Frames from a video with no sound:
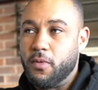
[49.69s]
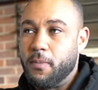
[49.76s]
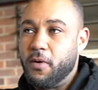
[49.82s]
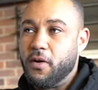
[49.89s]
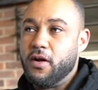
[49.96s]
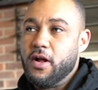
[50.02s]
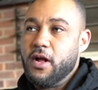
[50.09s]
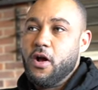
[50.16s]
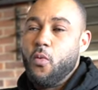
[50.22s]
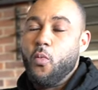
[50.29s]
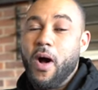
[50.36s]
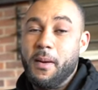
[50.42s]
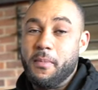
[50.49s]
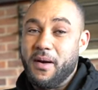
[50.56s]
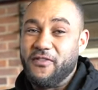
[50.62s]
But
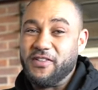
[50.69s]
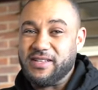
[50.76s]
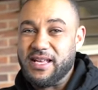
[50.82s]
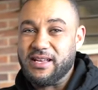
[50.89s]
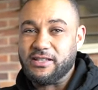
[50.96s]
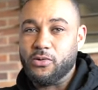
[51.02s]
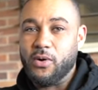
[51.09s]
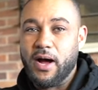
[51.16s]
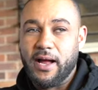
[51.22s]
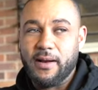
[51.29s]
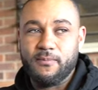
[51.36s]
while my fatigue's still high,